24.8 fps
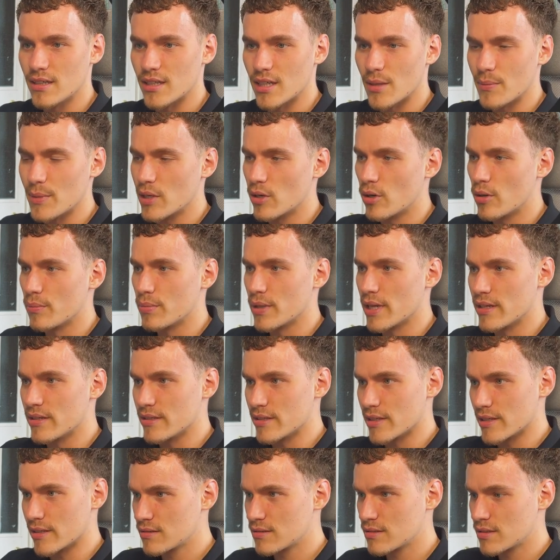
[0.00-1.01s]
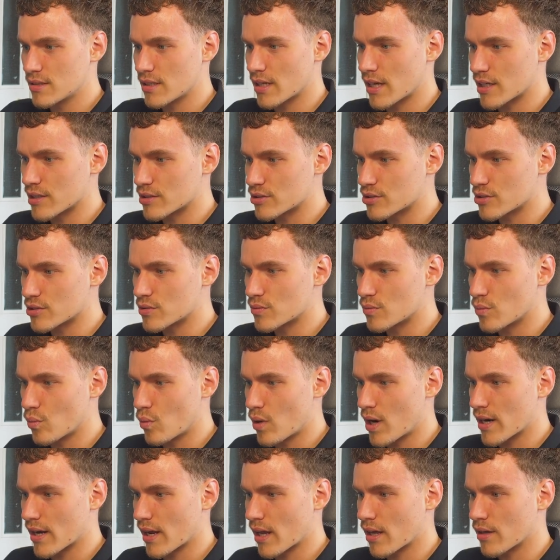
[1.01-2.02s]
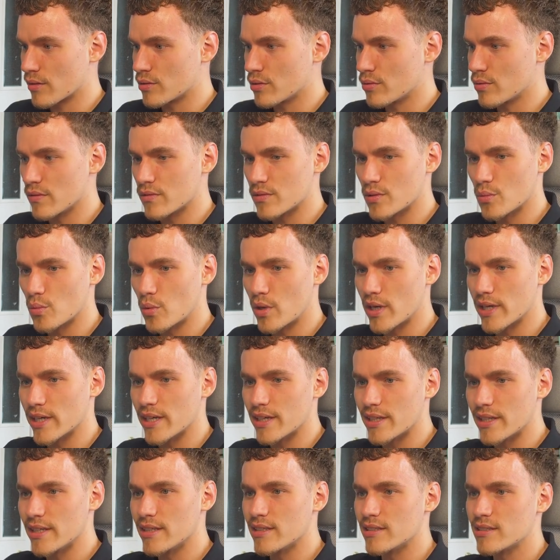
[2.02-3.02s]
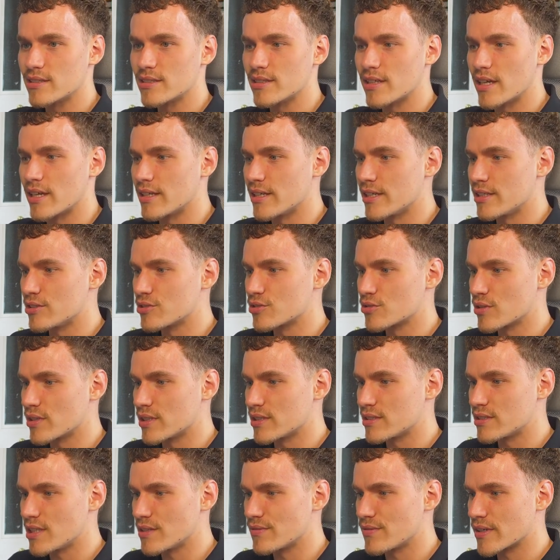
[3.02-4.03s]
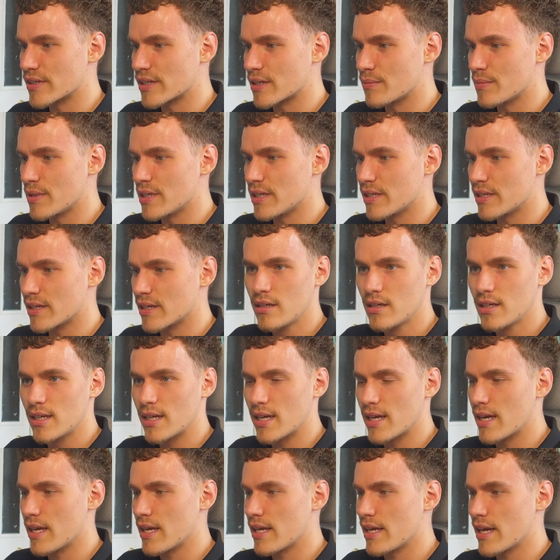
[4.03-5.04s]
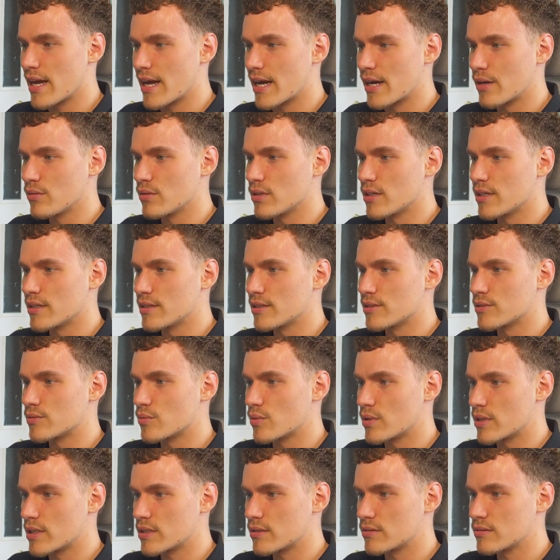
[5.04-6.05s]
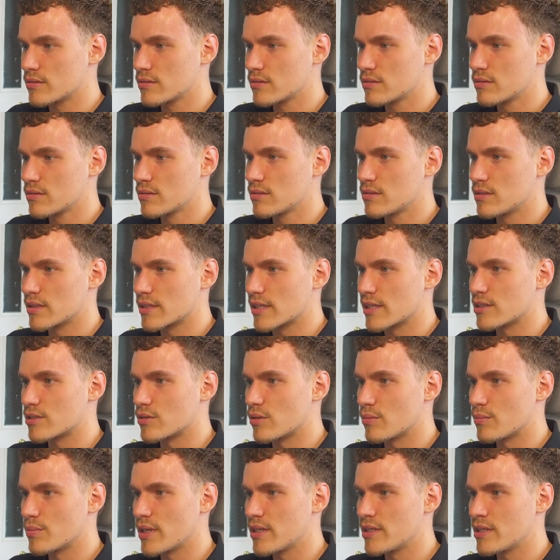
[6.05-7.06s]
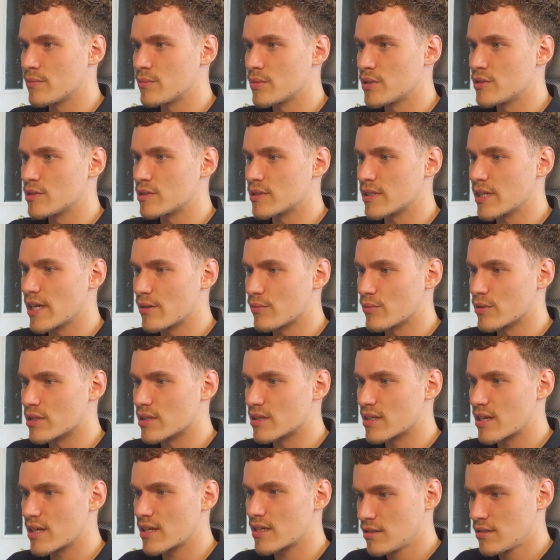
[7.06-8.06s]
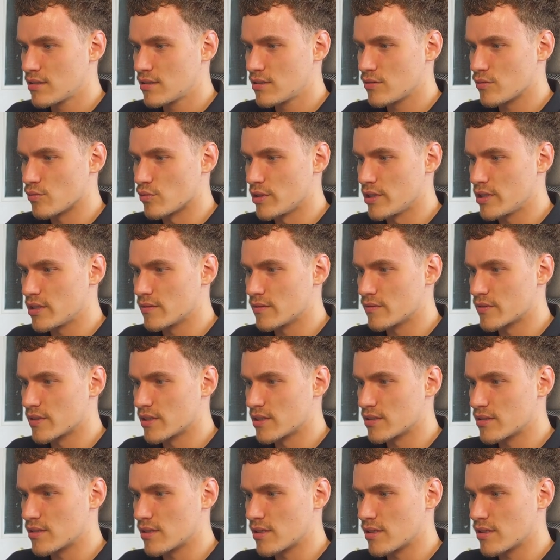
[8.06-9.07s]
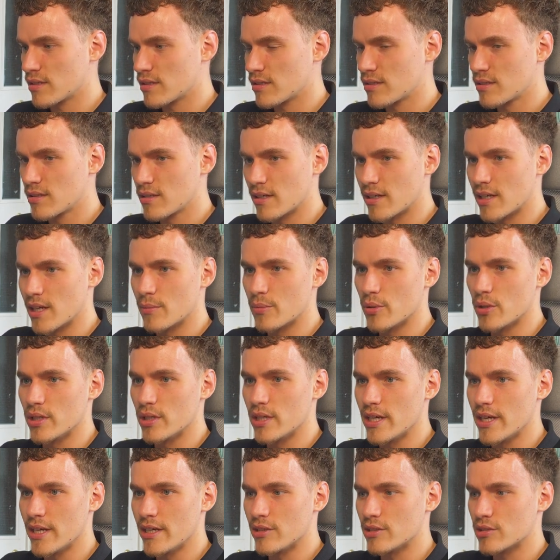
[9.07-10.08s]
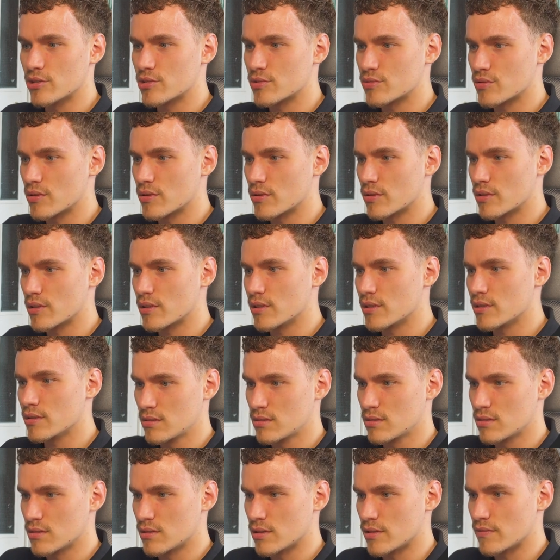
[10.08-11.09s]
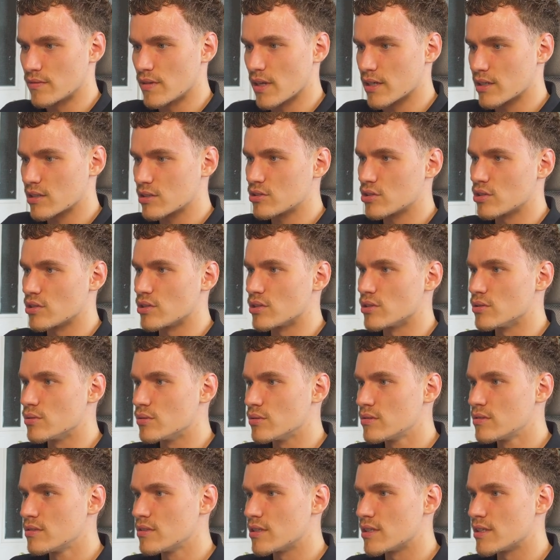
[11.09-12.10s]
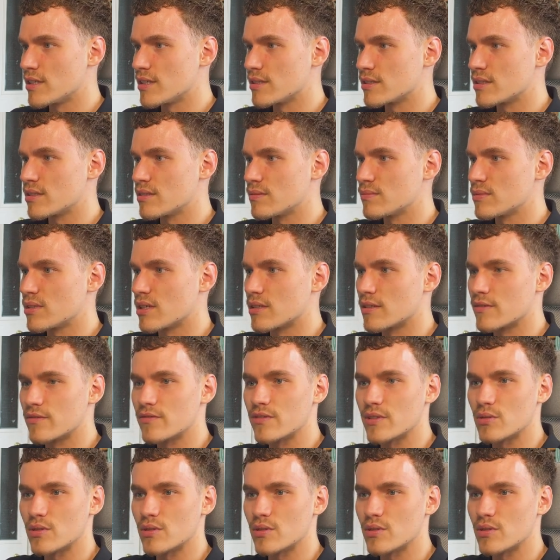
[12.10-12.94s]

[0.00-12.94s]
let me go on blending and just whack out all of the white in this and then try and see if I can make it a outline as well. Okay, so I'm blending modes and getting rid of that, reconvert it, and then put an inner stroke on of like 2, and then turn the fill